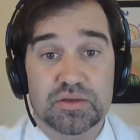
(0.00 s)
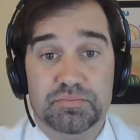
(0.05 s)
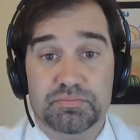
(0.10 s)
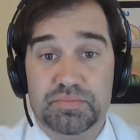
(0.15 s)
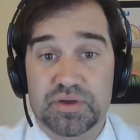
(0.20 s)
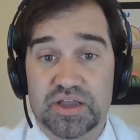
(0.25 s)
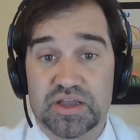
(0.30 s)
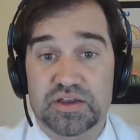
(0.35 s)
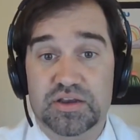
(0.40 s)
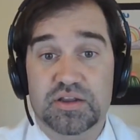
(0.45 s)

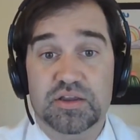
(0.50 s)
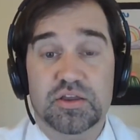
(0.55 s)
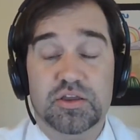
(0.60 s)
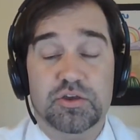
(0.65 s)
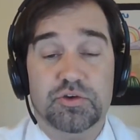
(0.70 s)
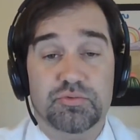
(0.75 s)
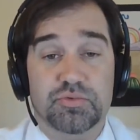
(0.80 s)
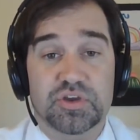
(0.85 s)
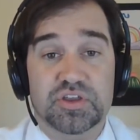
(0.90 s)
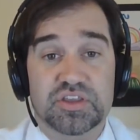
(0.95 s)
But
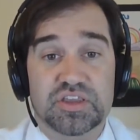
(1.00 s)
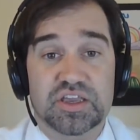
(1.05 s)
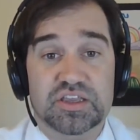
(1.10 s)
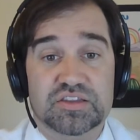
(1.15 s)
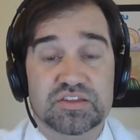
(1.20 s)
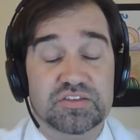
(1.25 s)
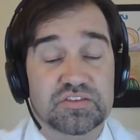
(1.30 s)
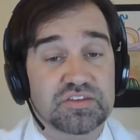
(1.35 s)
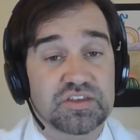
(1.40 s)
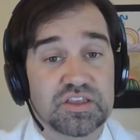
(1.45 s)
we're yet
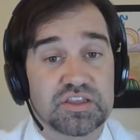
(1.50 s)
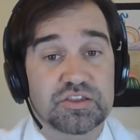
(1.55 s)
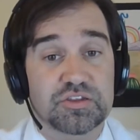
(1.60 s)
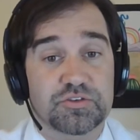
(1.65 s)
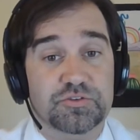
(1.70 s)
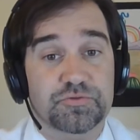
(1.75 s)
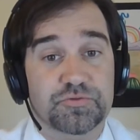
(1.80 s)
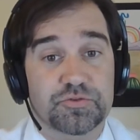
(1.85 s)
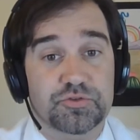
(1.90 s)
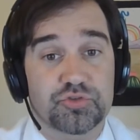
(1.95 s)
to see
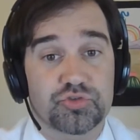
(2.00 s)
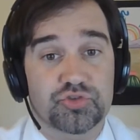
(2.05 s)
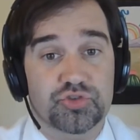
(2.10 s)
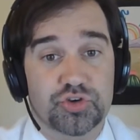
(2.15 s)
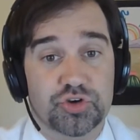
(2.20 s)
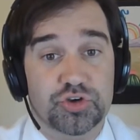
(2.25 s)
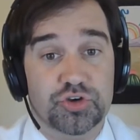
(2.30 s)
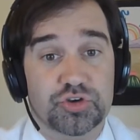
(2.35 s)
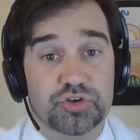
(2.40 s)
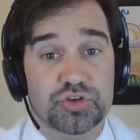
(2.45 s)
this full
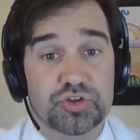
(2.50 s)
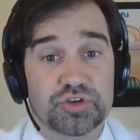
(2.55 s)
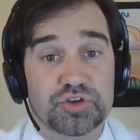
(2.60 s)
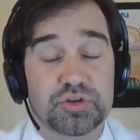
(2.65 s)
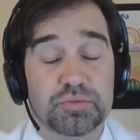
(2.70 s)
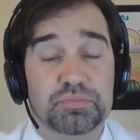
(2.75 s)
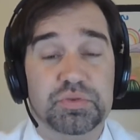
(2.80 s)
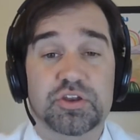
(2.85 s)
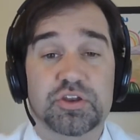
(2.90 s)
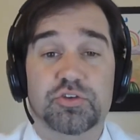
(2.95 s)
jerk.
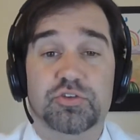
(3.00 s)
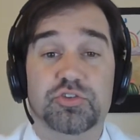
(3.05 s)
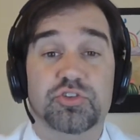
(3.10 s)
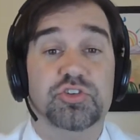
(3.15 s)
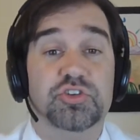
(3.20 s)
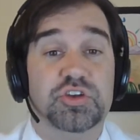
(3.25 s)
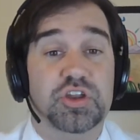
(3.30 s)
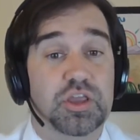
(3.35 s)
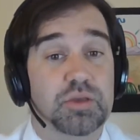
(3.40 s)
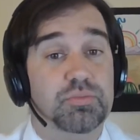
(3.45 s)
Depending on your
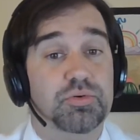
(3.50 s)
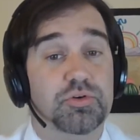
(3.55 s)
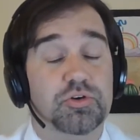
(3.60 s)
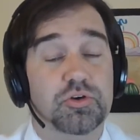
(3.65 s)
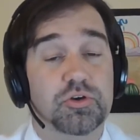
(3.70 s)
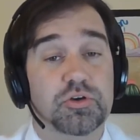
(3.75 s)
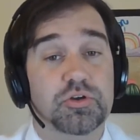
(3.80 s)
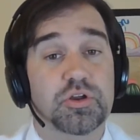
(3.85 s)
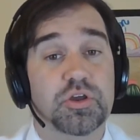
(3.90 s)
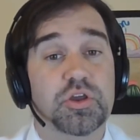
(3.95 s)

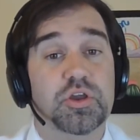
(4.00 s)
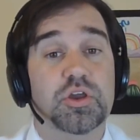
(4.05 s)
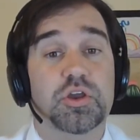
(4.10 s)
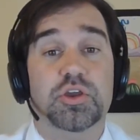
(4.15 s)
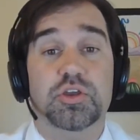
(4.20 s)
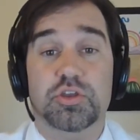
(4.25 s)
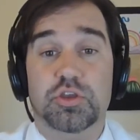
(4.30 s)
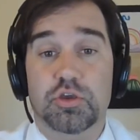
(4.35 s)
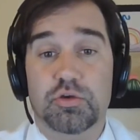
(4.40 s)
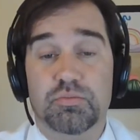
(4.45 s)
neighborhood,
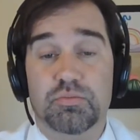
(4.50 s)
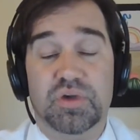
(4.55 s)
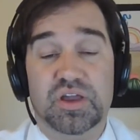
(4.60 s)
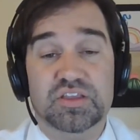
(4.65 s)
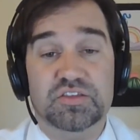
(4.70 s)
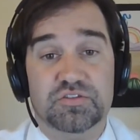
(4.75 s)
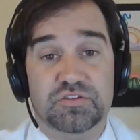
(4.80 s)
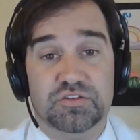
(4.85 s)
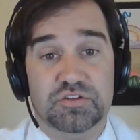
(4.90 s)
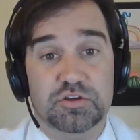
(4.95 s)
you
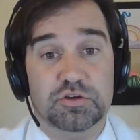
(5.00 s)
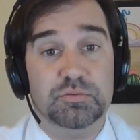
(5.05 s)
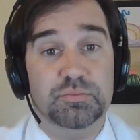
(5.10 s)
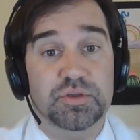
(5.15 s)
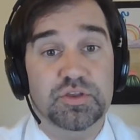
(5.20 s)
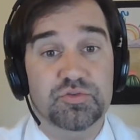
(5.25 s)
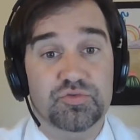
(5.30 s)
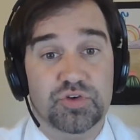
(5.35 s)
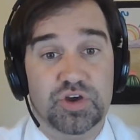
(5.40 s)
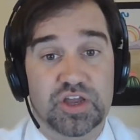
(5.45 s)
might still
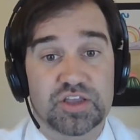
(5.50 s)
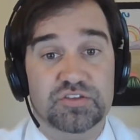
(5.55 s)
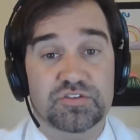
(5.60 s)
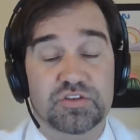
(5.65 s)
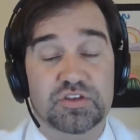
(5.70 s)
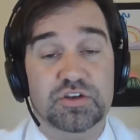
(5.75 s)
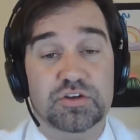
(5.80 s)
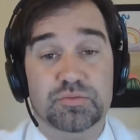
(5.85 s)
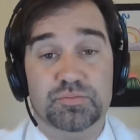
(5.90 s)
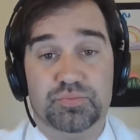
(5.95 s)
be
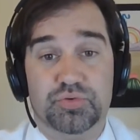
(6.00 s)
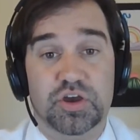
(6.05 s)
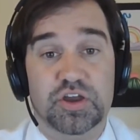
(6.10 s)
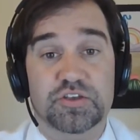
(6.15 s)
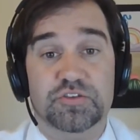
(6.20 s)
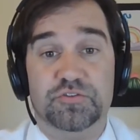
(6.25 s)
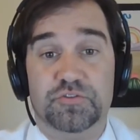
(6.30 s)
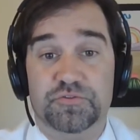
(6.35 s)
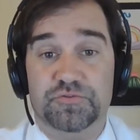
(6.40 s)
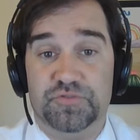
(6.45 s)
rising in
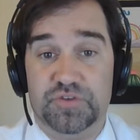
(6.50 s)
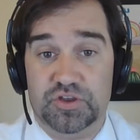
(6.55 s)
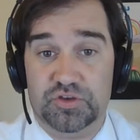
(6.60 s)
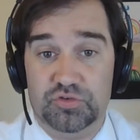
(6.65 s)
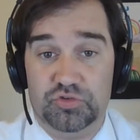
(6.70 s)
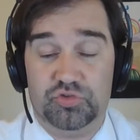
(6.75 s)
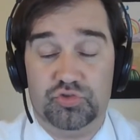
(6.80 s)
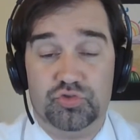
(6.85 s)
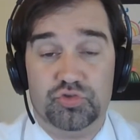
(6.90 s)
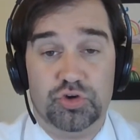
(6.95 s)
price
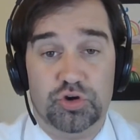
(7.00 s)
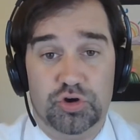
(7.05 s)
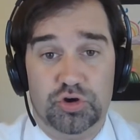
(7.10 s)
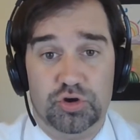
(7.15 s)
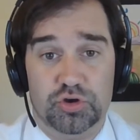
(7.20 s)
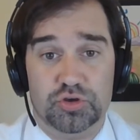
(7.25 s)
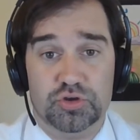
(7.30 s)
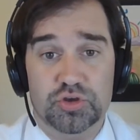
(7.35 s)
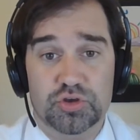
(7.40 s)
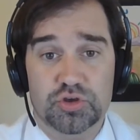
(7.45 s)
very
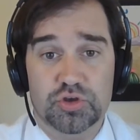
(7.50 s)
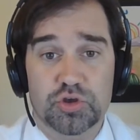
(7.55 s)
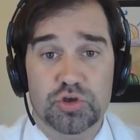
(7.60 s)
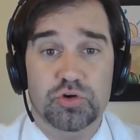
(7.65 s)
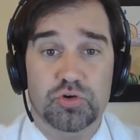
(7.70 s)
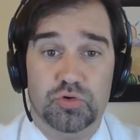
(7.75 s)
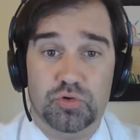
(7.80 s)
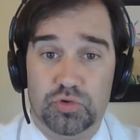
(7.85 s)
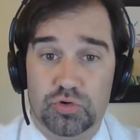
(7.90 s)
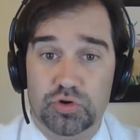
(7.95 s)
strong.
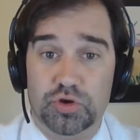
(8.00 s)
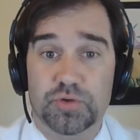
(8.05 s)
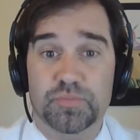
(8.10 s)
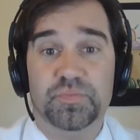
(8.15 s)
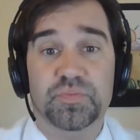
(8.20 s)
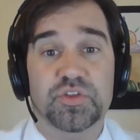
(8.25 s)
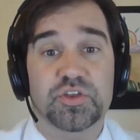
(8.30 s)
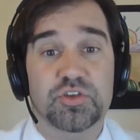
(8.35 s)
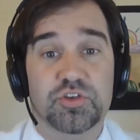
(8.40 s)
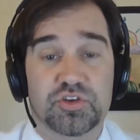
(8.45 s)
Or
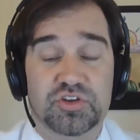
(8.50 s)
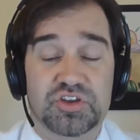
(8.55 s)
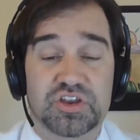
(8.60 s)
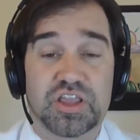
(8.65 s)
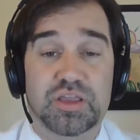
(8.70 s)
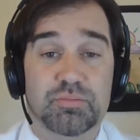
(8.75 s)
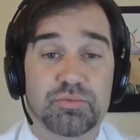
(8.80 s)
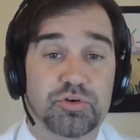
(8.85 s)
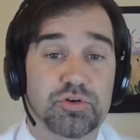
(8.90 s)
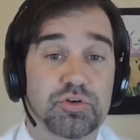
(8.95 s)
your
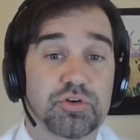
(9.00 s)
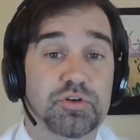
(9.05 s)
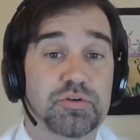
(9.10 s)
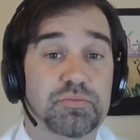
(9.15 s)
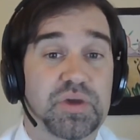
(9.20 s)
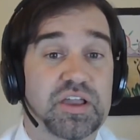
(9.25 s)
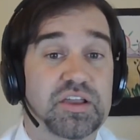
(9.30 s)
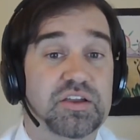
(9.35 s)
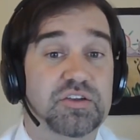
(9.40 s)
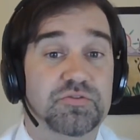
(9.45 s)
neighborhood
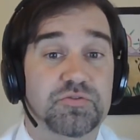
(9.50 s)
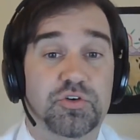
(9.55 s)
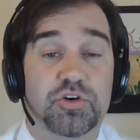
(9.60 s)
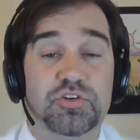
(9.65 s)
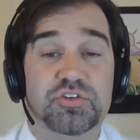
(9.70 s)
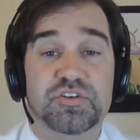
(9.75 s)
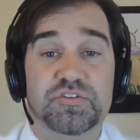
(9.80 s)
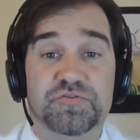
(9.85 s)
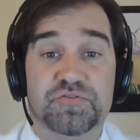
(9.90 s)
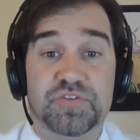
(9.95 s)
might have
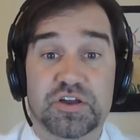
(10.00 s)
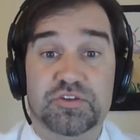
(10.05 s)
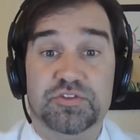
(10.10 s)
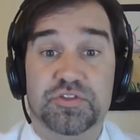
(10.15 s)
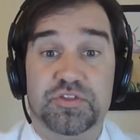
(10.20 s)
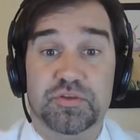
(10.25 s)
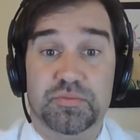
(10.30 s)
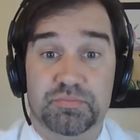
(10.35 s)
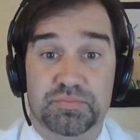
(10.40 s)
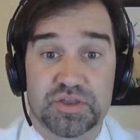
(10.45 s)
already
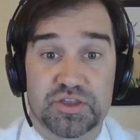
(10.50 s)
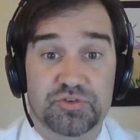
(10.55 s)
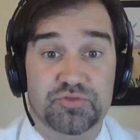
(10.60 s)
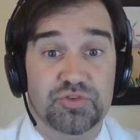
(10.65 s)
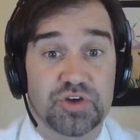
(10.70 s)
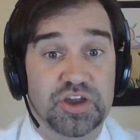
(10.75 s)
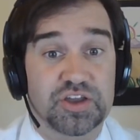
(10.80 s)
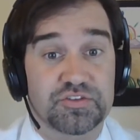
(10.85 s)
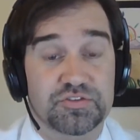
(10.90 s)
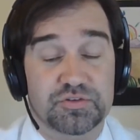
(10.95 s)
felt the big
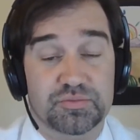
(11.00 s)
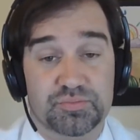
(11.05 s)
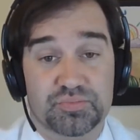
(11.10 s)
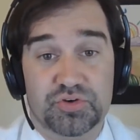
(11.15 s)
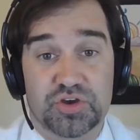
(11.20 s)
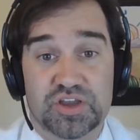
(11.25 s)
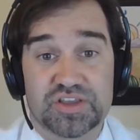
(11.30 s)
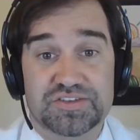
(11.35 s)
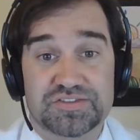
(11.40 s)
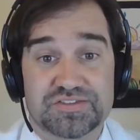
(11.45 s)
rise in
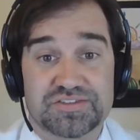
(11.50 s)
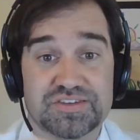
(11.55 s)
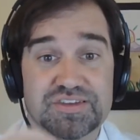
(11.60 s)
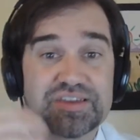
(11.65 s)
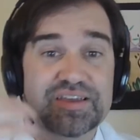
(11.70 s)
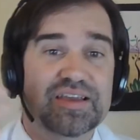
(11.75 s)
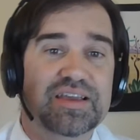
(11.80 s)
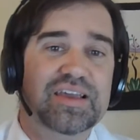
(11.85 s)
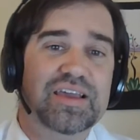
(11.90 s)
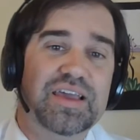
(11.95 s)
price,
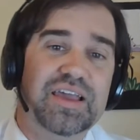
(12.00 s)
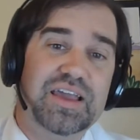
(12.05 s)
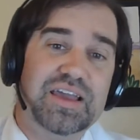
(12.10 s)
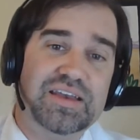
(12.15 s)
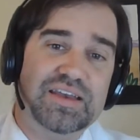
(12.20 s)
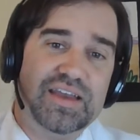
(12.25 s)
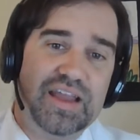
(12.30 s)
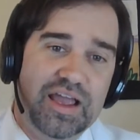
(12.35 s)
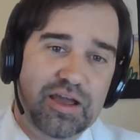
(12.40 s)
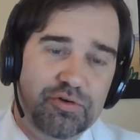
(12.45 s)

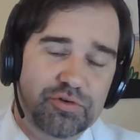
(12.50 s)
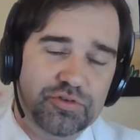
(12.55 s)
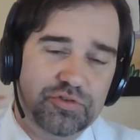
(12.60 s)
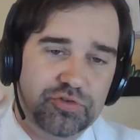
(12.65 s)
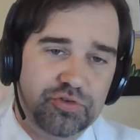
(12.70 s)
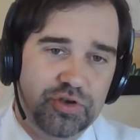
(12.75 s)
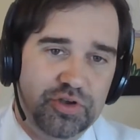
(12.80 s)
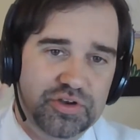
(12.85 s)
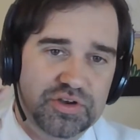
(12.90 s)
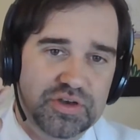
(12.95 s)
and now it's
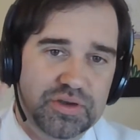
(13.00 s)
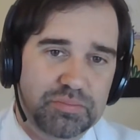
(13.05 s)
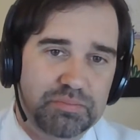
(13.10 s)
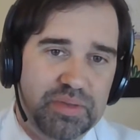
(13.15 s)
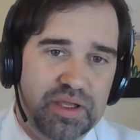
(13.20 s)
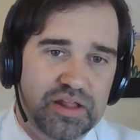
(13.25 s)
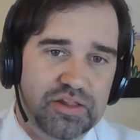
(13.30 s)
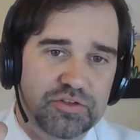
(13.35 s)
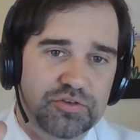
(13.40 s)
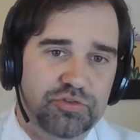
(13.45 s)
starting to
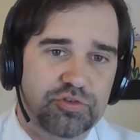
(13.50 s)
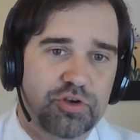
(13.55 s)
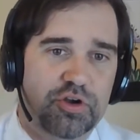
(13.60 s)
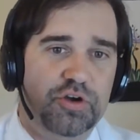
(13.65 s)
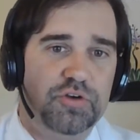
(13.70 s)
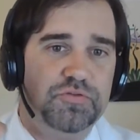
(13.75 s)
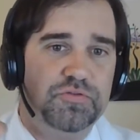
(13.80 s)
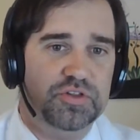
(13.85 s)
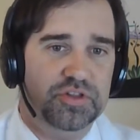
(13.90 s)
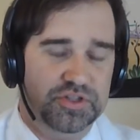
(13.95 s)
balance
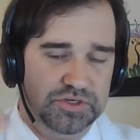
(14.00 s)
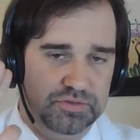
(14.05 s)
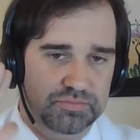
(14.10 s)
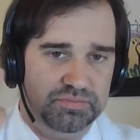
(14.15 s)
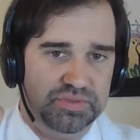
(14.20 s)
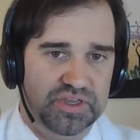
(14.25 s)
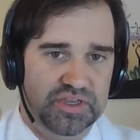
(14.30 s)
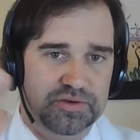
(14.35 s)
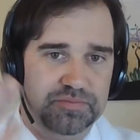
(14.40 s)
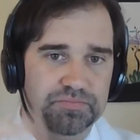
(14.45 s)
off a little
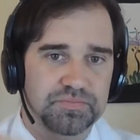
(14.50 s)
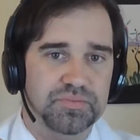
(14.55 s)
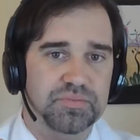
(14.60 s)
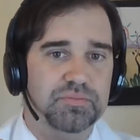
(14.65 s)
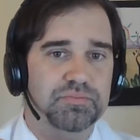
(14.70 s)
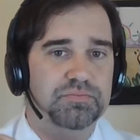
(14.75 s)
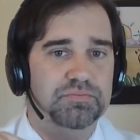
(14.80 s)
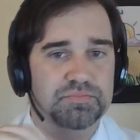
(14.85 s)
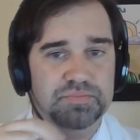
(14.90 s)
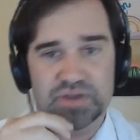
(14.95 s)
bit.
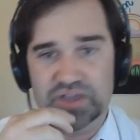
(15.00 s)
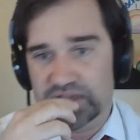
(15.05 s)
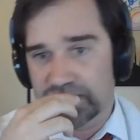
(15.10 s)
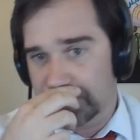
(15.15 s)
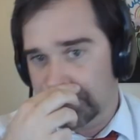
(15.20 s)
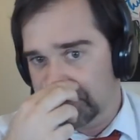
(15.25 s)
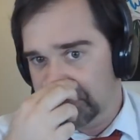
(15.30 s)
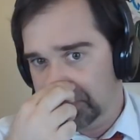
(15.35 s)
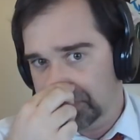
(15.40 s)
But